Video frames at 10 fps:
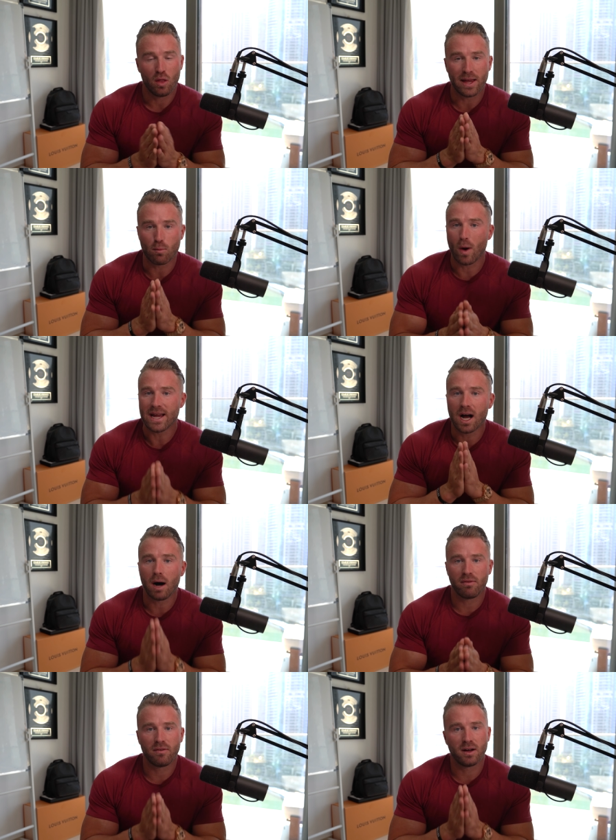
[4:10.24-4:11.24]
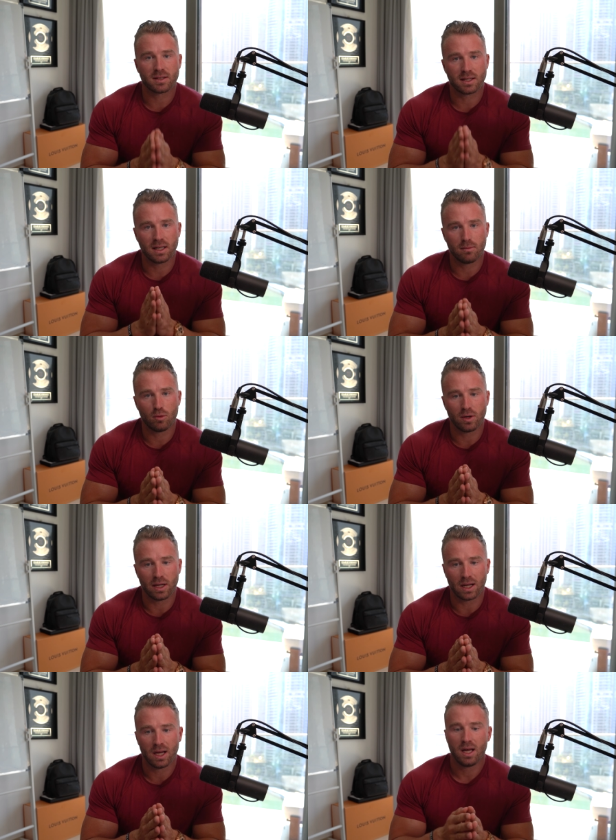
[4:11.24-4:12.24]
They wake up first thing in the
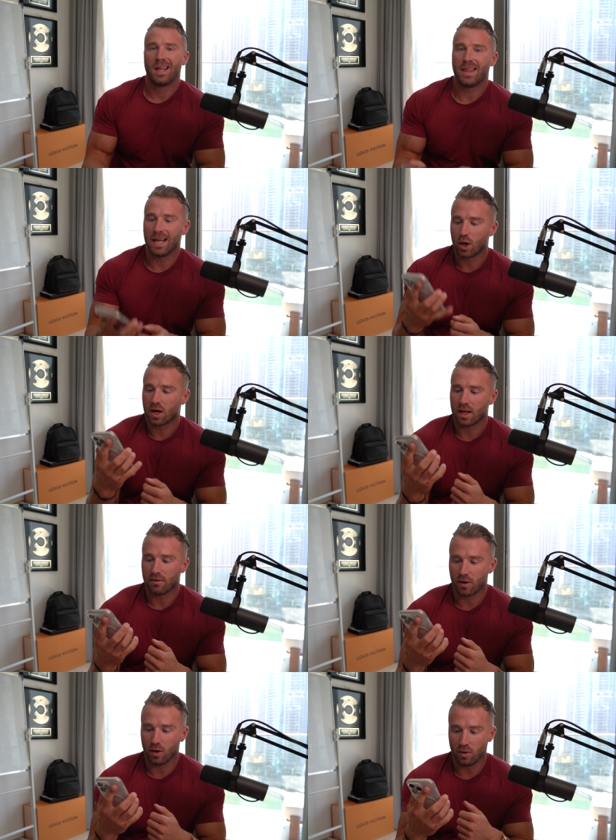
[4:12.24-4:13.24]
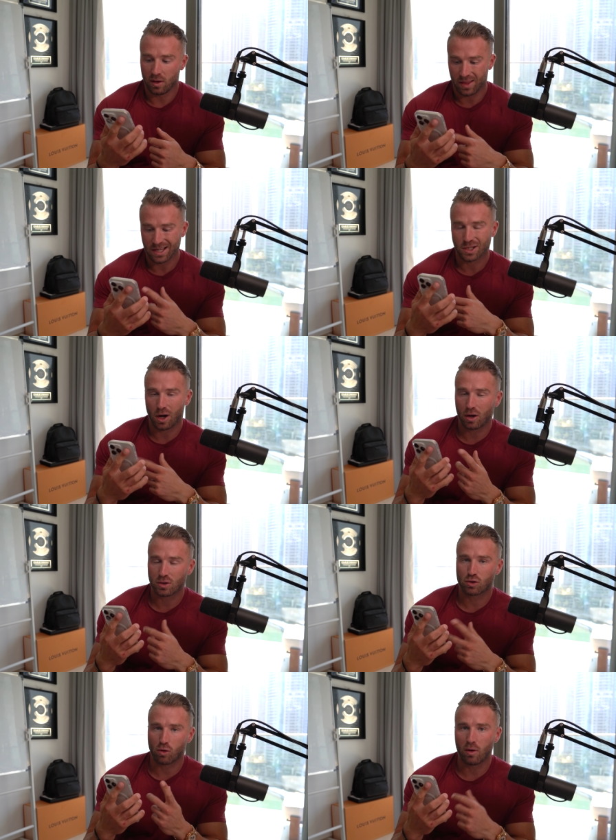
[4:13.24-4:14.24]
morning, they look at their phone, they start
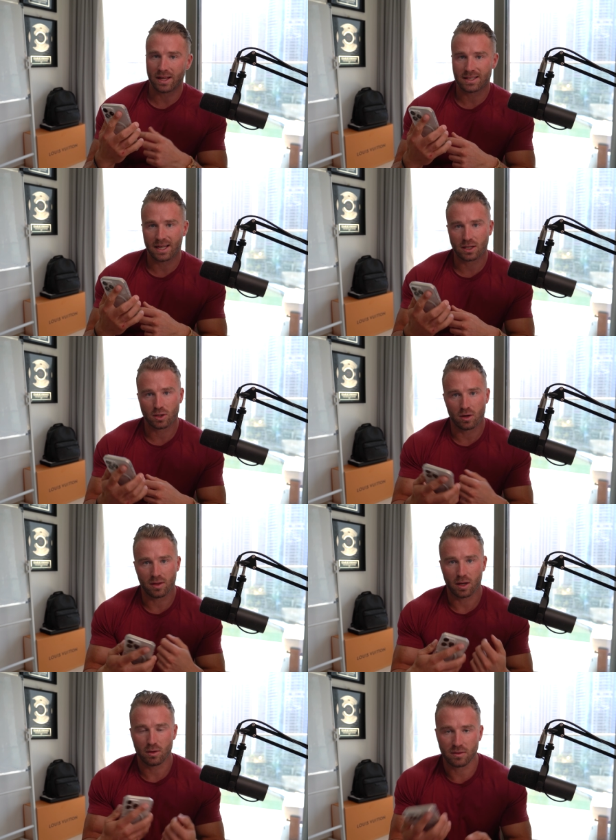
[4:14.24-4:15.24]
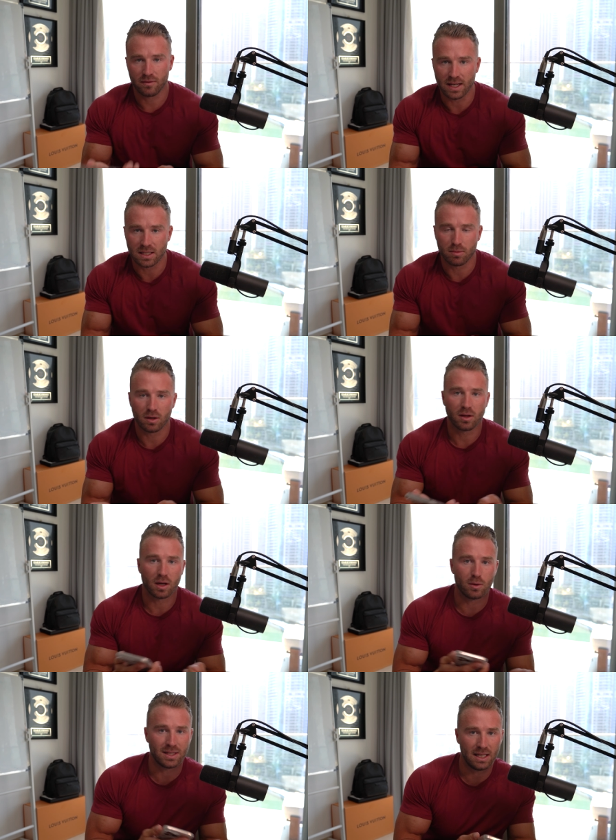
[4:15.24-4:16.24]
scrolling TikTok, they go onto Facebook, they
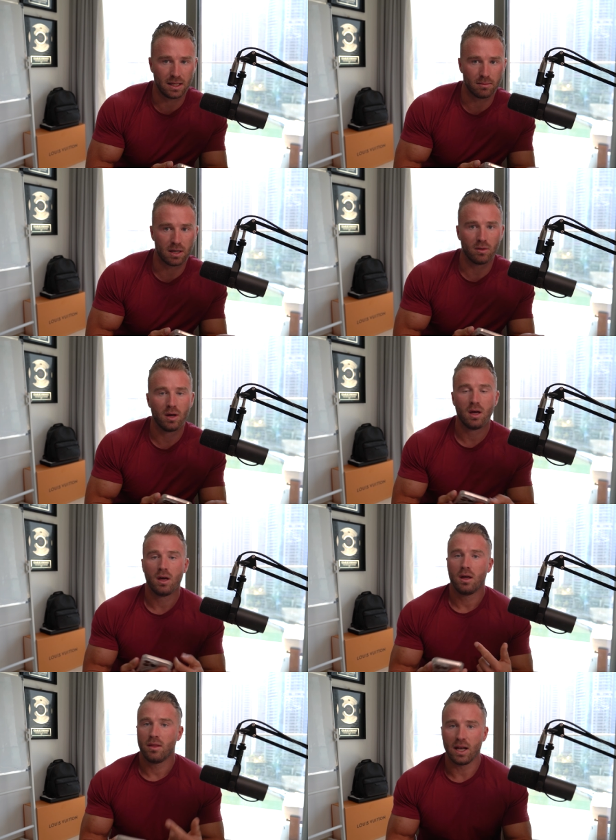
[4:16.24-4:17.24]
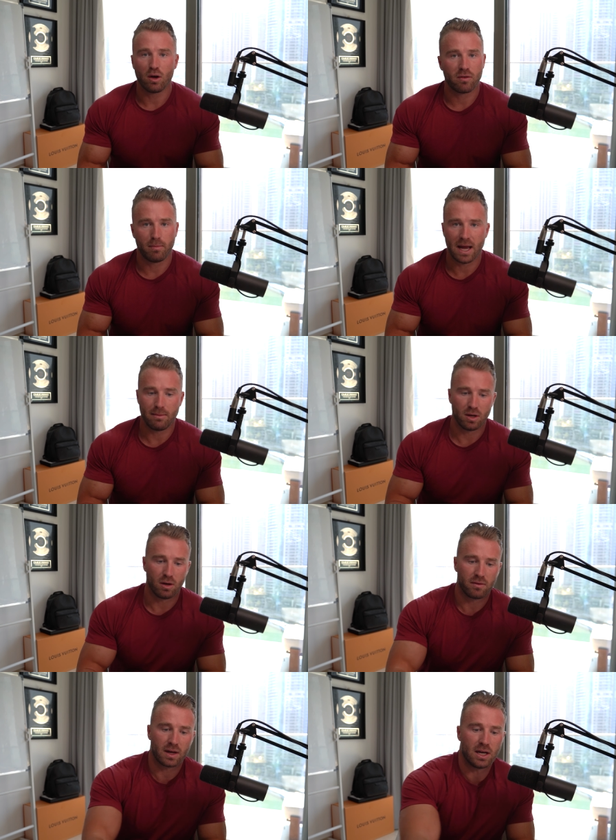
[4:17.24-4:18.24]
go onto email, they look for payment
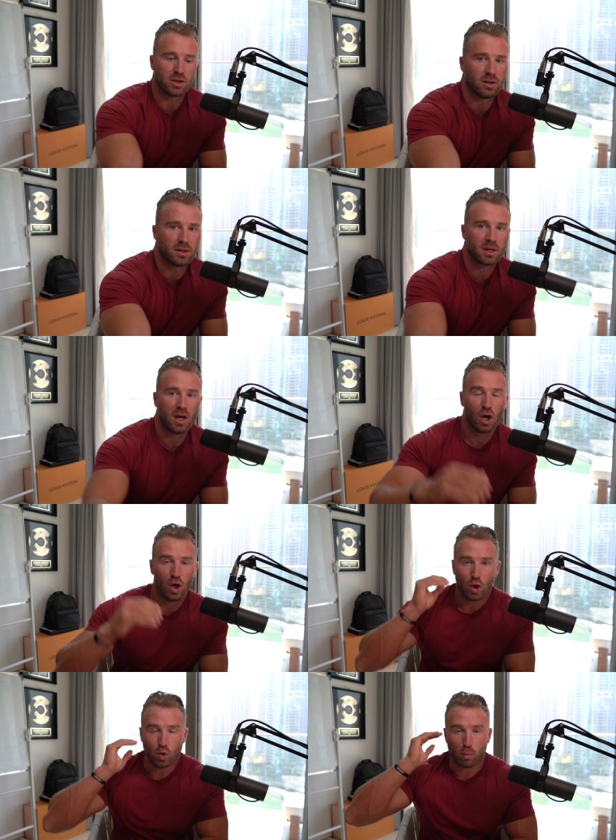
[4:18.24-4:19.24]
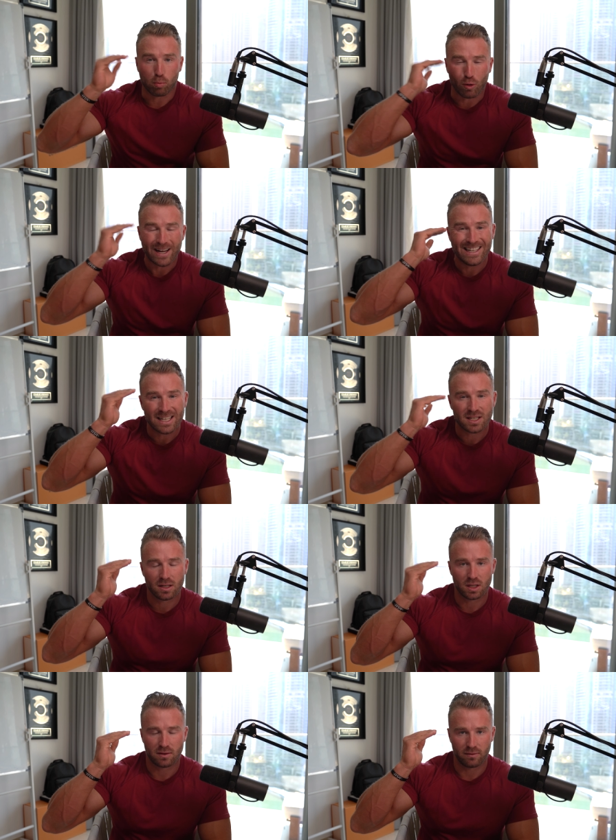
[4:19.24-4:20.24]
notifications. Your brain is
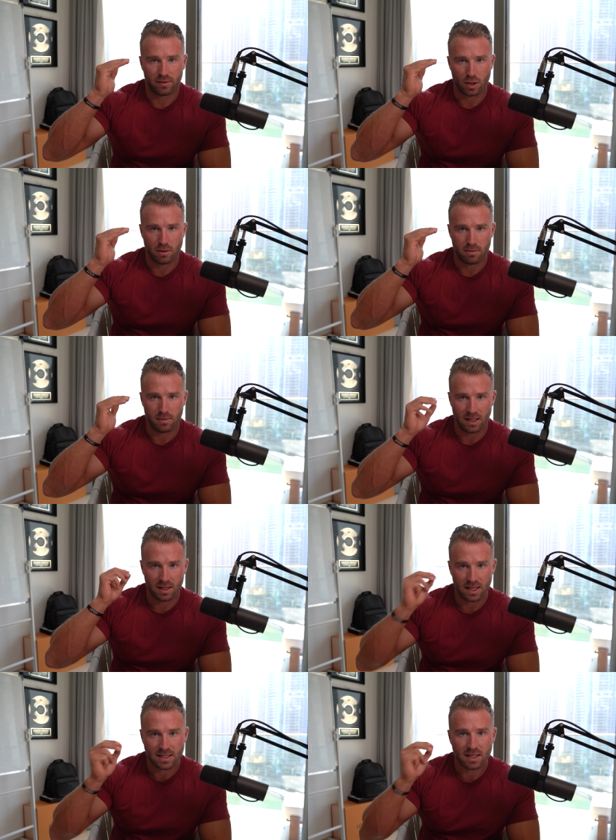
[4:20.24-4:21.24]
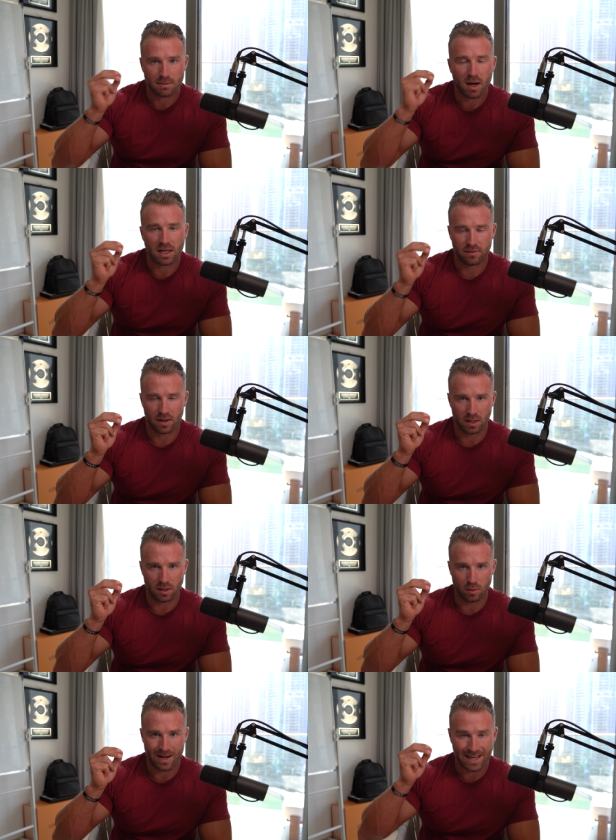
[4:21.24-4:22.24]
searching for dopamine. This is mind fucking
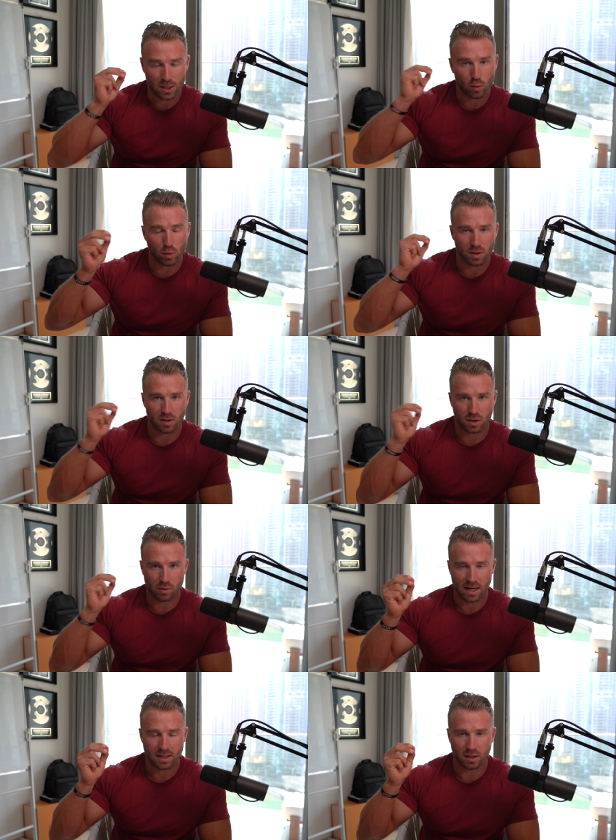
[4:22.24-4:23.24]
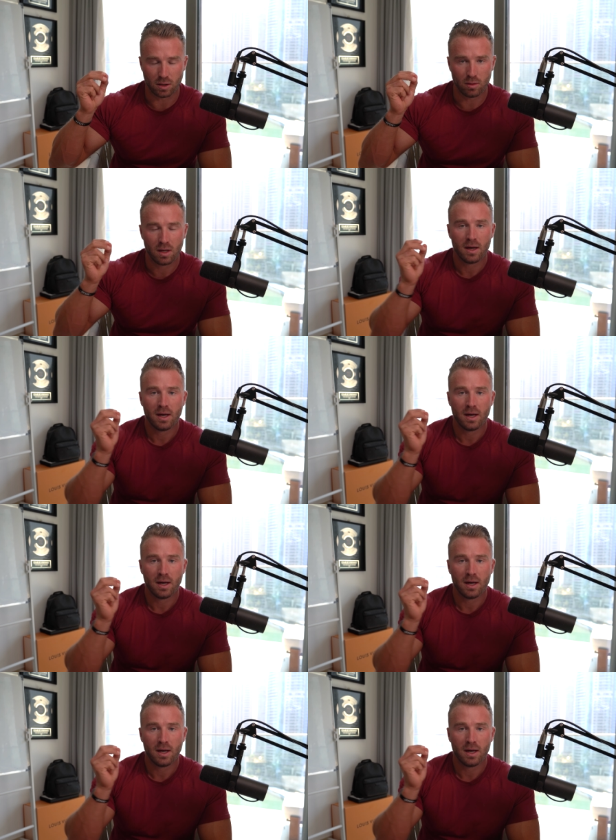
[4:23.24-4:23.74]
you and it's also distracting you.